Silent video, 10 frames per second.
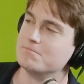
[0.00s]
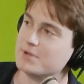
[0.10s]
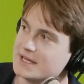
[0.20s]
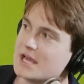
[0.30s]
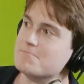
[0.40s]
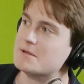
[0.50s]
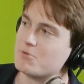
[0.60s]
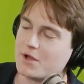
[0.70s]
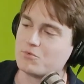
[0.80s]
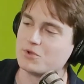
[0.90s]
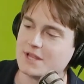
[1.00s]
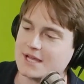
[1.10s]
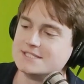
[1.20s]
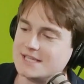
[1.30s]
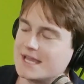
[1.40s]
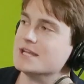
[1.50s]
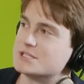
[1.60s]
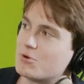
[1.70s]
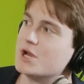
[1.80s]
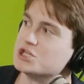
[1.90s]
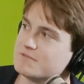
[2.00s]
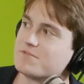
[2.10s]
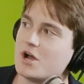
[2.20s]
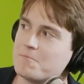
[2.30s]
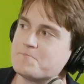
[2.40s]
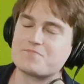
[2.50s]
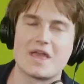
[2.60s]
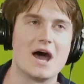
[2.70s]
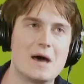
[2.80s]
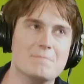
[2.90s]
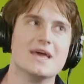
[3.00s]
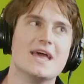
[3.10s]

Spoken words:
big name people I really like seek inspiration from.